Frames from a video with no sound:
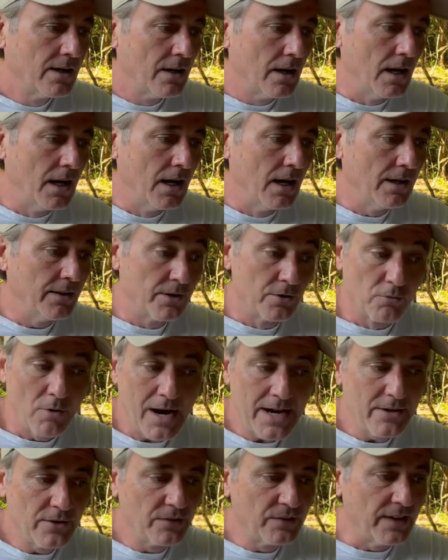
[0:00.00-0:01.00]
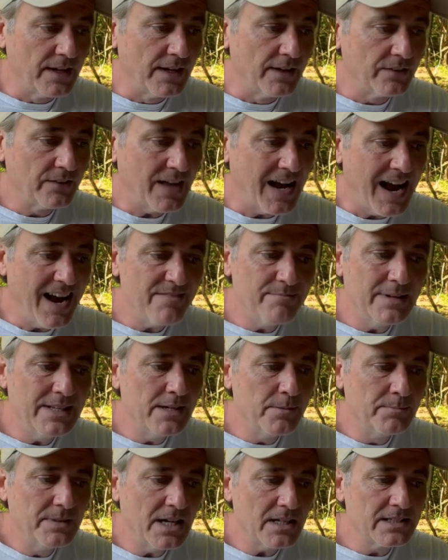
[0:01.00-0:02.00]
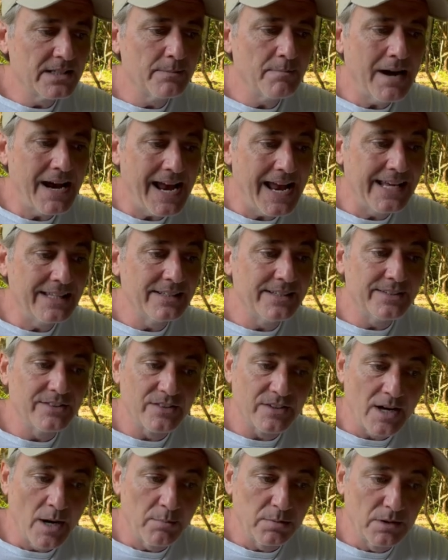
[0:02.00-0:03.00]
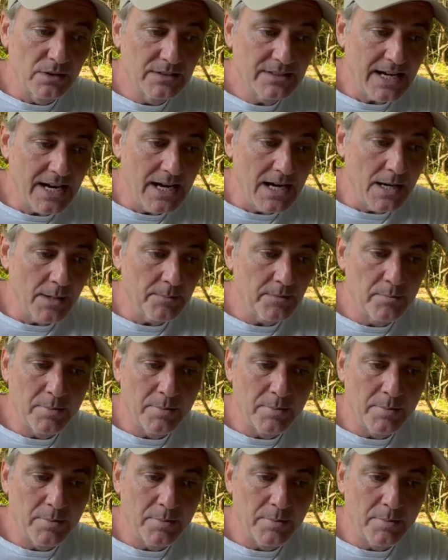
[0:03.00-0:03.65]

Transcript: Uh, the writer says, I've been abducted by aliens a couple of times,